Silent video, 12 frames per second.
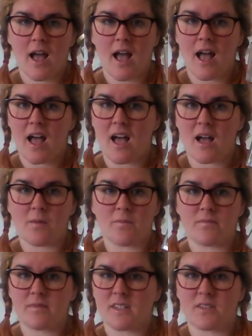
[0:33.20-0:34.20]

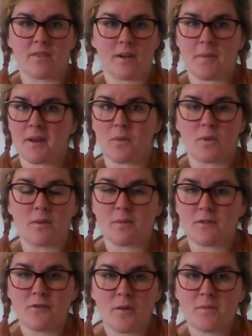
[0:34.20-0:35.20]
Doesn't really matter what it
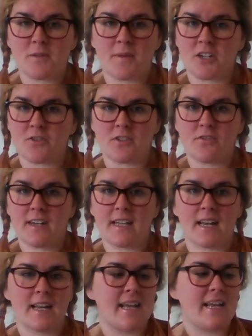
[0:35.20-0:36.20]
was from, just make sure it's really
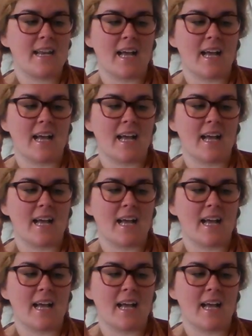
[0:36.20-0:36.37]
clean,